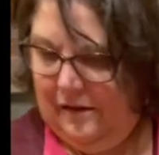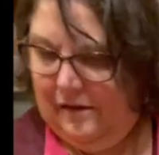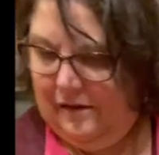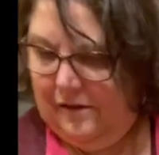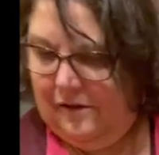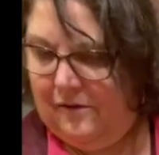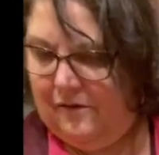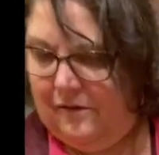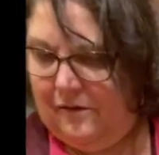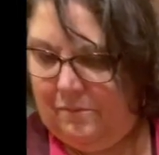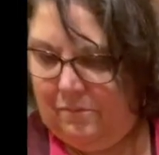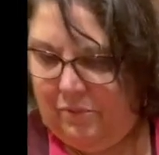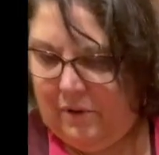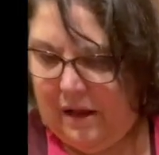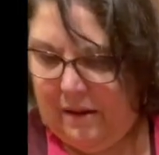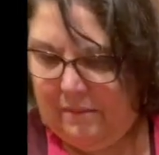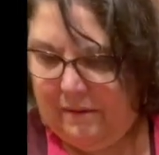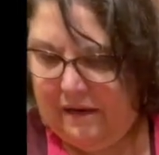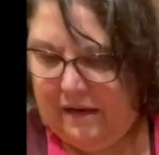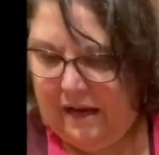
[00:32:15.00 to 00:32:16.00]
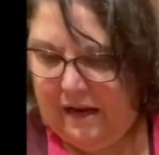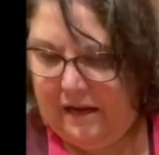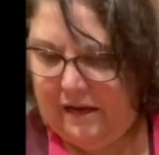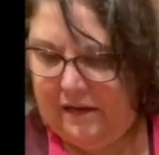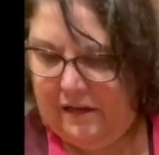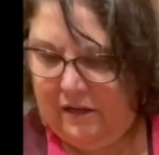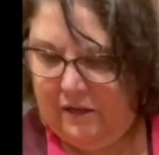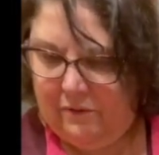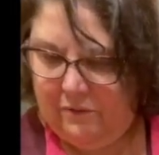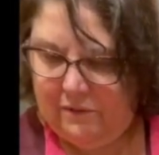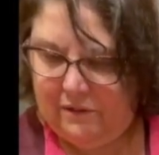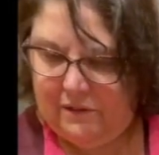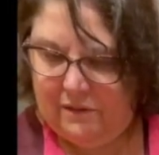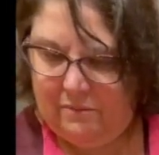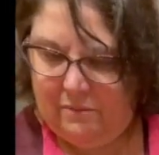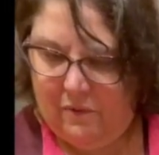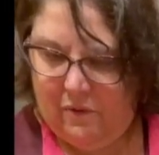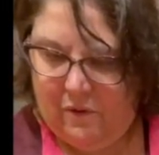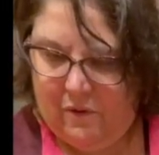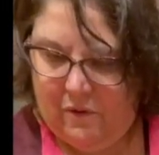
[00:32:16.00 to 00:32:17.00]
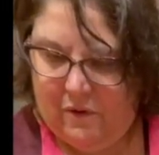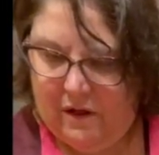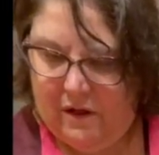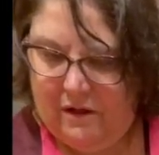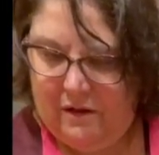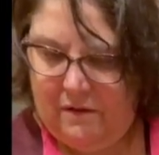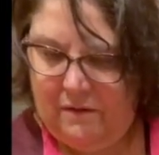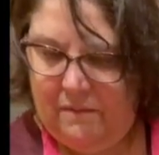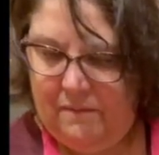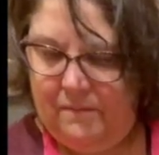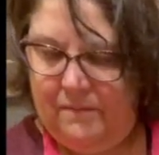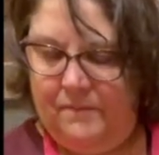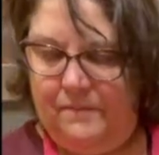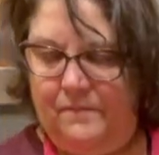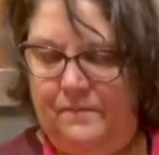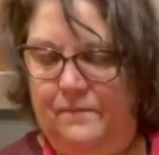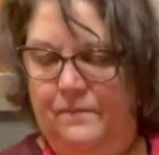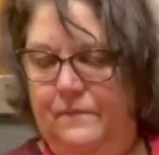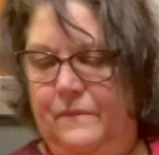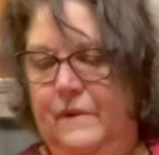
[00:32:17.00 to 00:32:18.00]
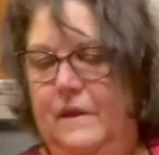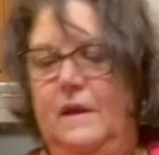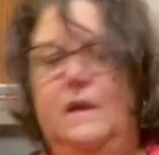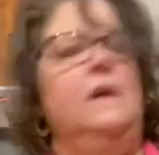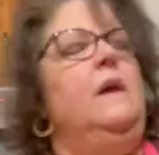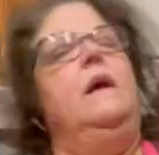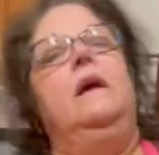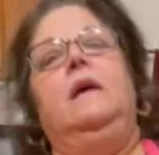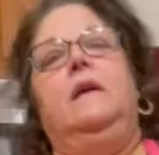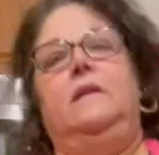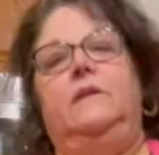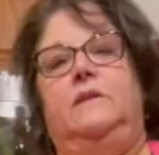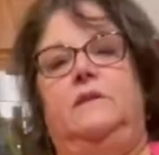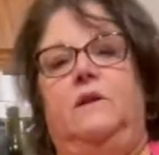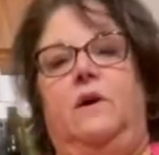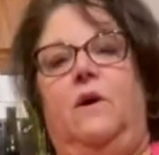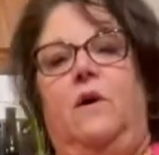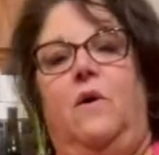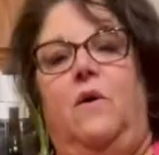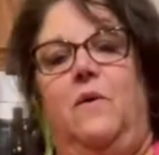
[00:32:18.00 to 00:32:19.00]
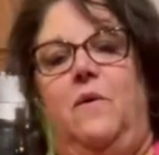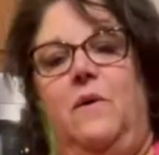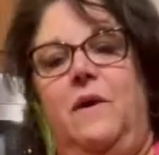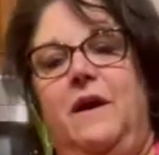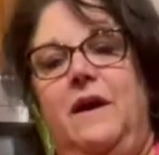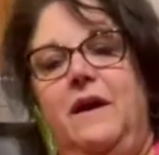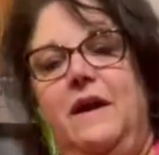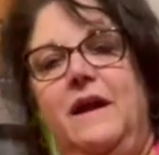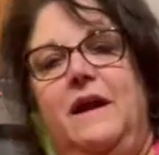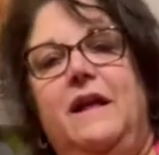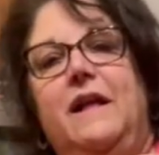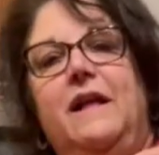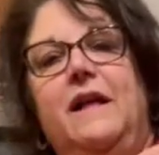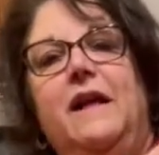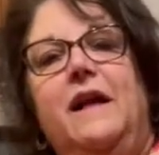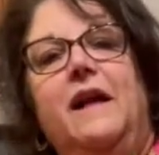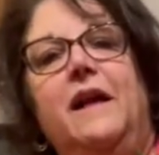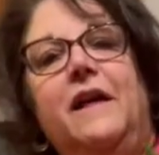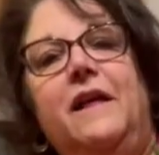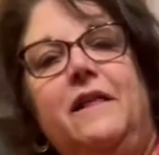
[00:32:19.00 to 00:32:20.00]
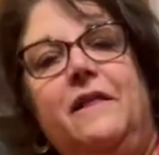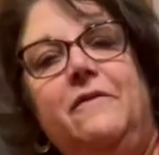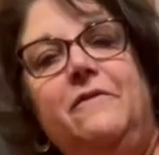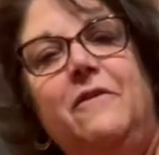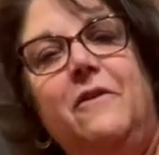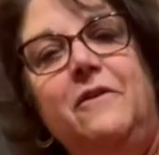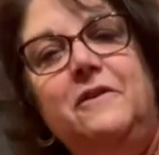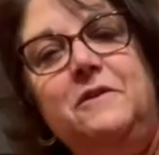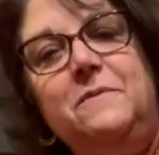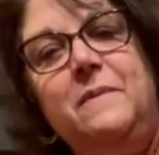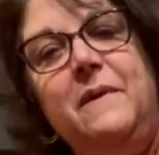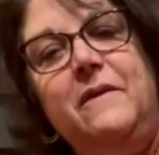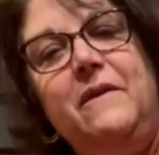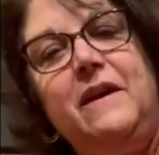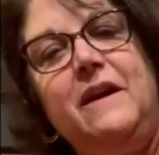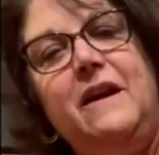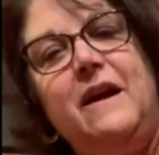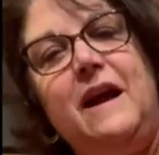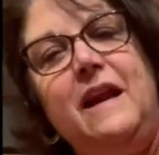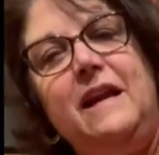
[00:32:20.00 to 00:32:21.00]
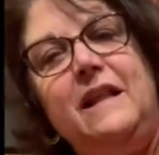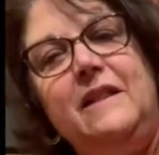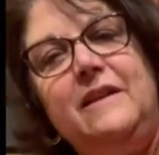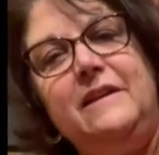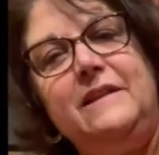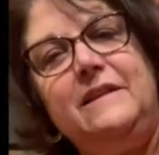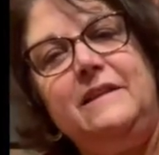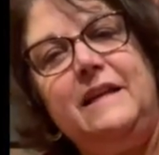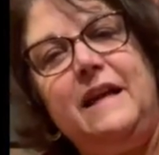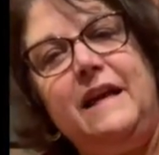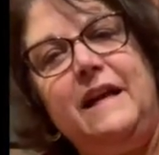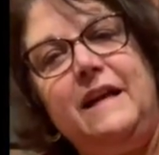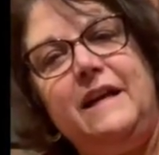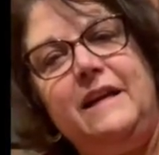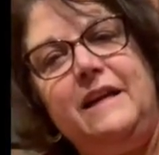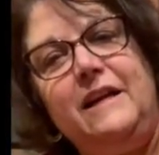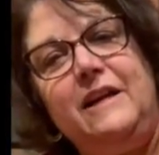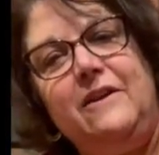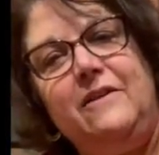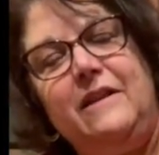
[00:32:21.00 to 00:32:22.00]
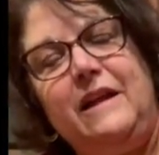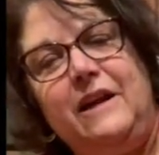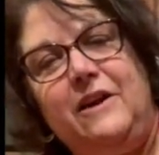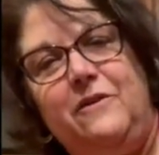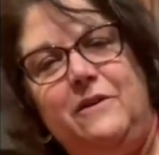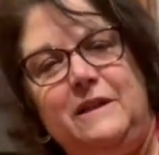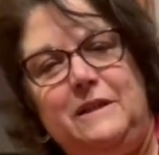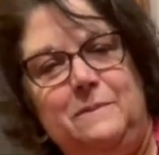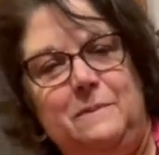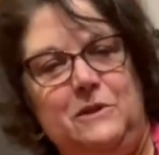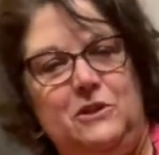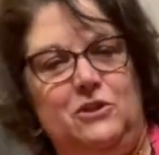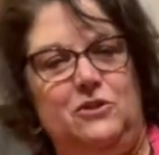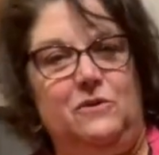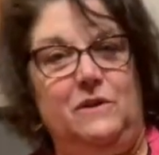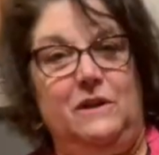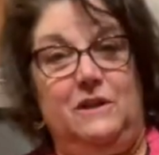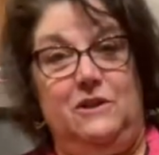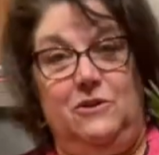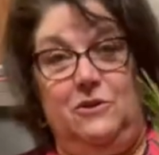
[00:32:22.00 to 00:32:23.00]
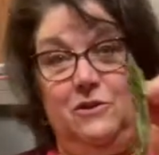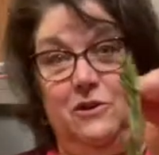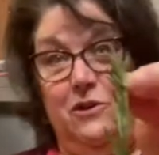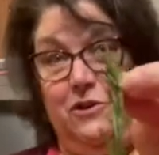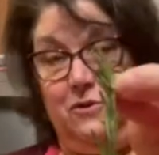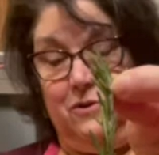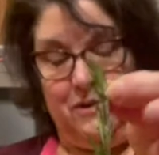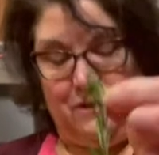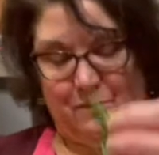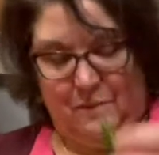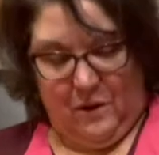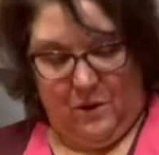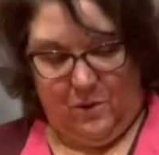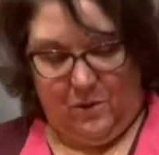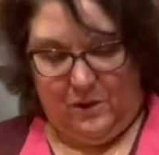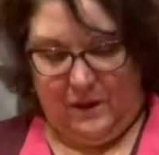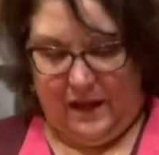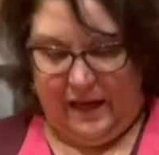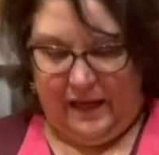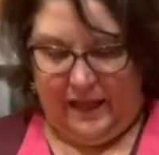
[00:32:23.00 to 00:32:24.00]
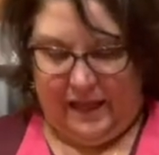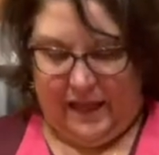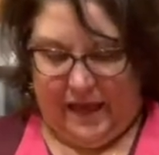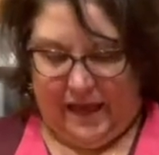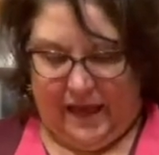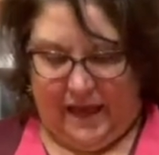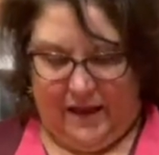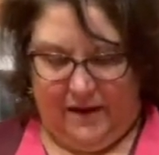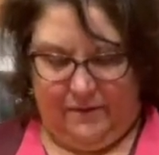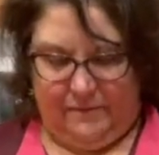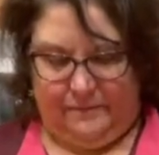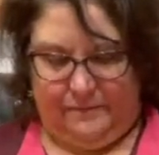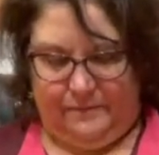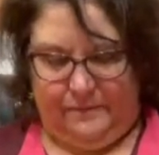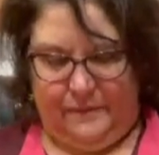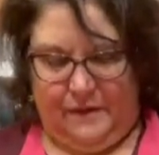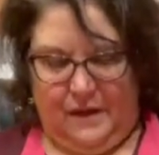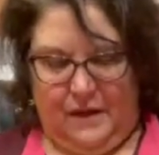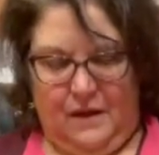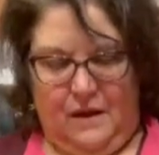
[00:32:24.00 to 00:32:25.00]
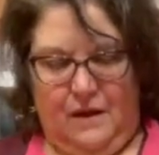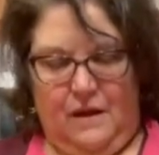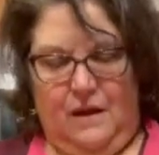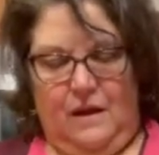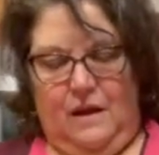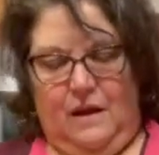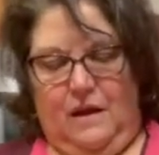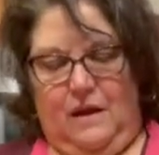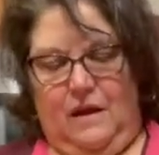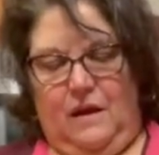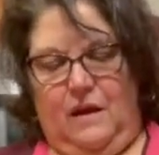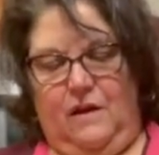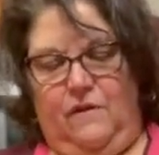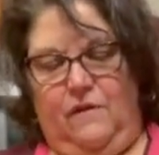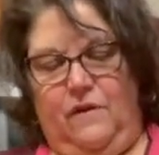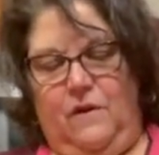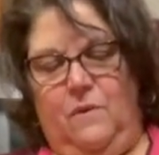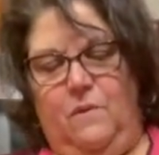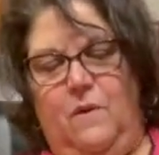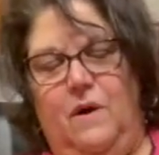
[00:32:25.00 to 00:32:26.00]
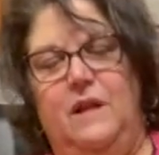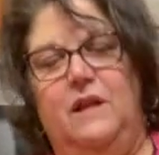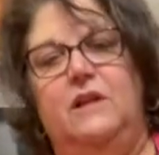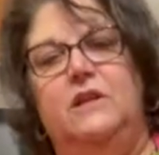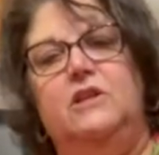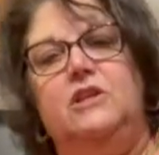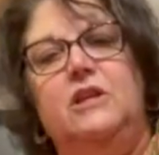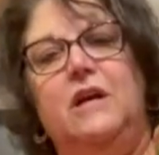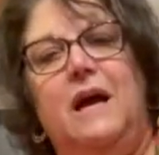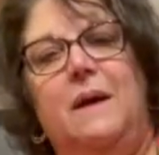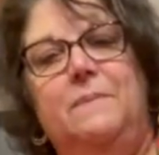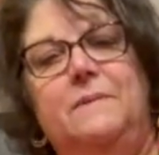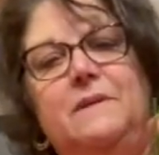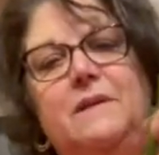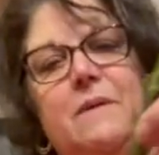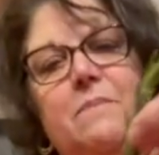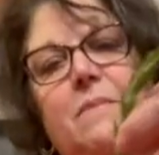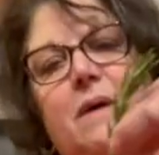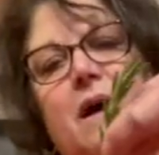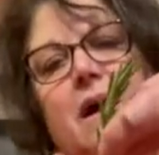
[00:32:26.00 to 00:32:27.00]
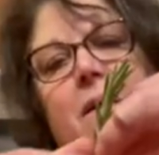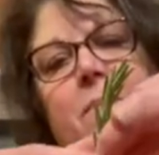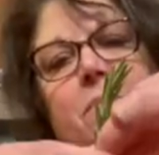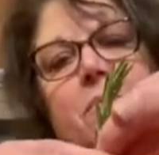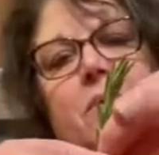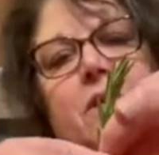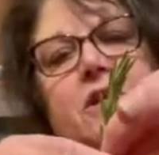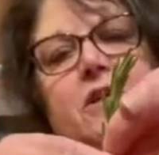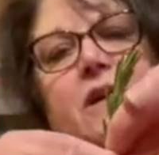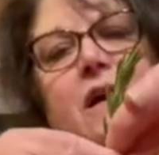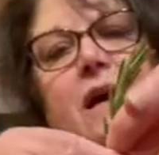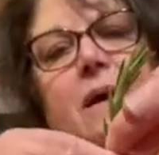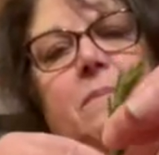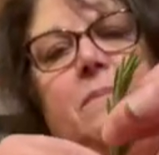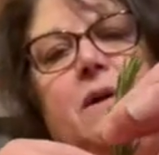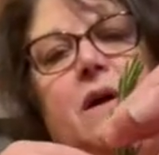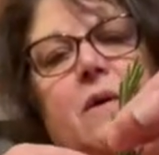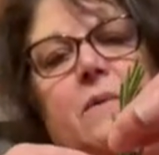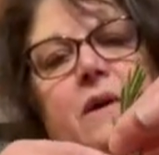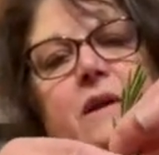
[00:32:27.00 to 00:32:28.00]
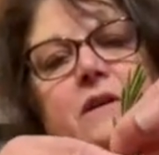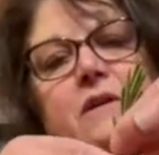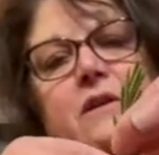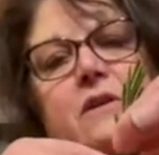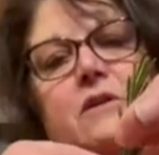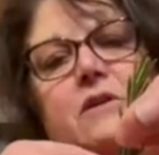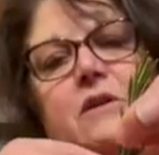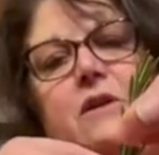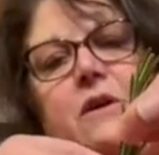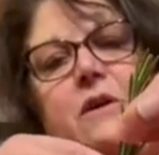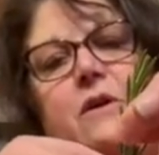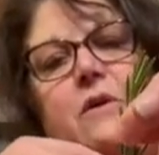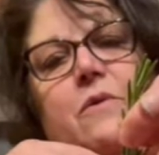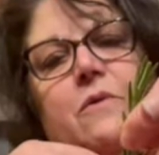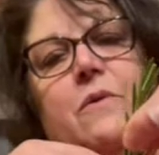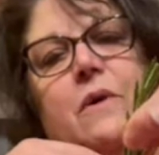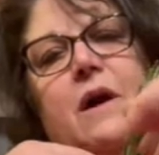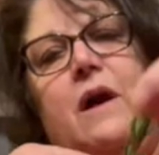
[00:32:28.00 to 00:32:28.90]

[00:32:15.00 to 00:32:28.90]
You're probably not going to use them all. So the rosemary kind of looks like, you know, like Christmas trees. You could use them whole like that. If you want to chop some up, which I'm going to do,